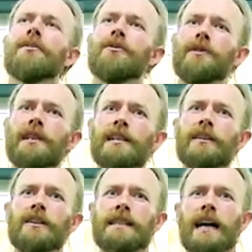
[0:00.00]
a really
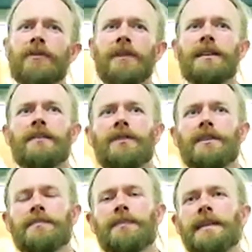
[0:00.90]
long time for the
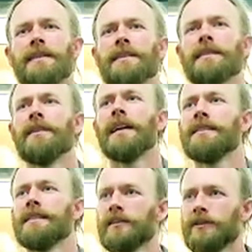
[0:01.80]
different pieces of
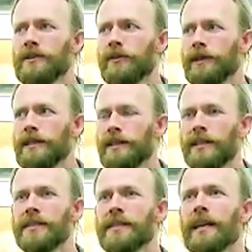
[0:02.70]
that signal to reach
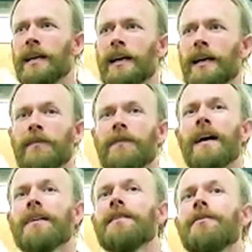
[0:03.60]
us. And in
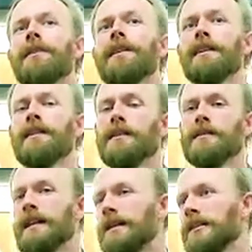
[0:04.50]
fact, it only
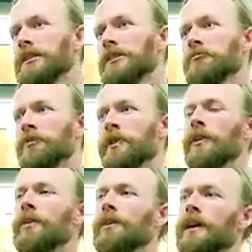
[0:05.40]
takes,
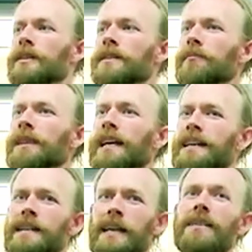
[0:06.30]
some
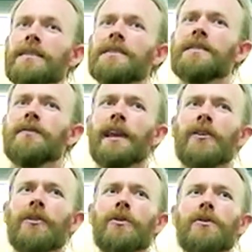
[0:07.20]
light days for that
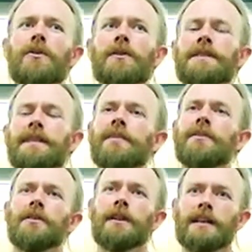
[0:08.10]
whole
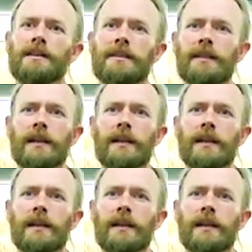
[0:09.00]
signal trace